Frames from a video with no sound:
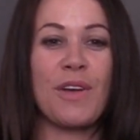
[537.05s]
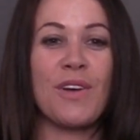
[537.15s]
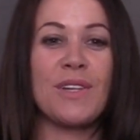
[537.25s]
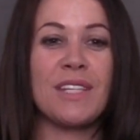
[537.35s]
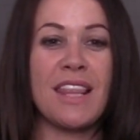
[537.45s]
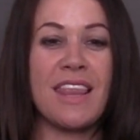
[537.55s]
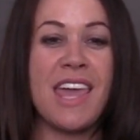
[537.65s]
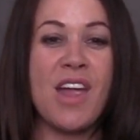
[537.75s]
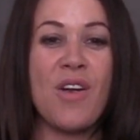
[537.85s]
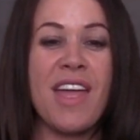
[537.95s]
because
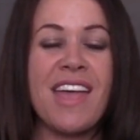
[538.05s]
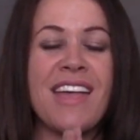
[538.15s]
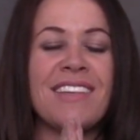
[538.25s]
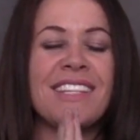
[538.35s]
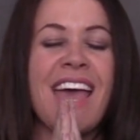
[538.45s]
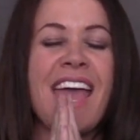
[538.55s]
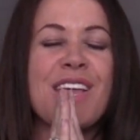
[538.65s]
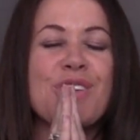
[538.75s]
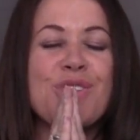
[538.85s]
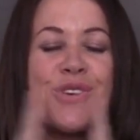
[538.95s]
there is a
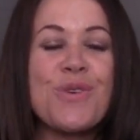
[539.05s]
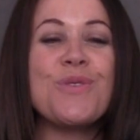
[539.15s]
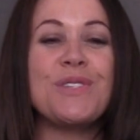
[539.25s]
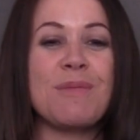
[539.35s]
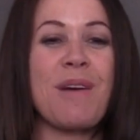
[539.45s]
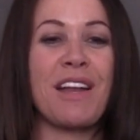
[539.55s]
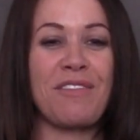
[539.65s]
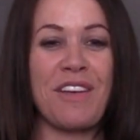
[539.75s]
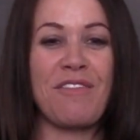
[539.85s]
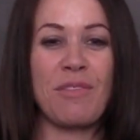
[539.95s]
huge amount
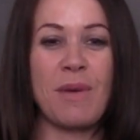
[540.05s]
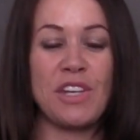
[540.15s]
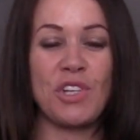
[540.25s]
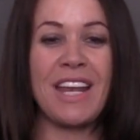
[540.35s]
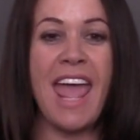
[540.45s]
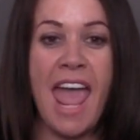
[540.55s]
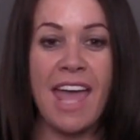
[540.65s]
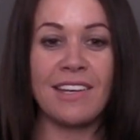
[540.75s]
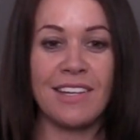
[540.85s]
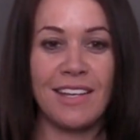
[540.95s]
of information
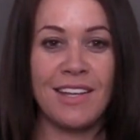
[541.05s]
at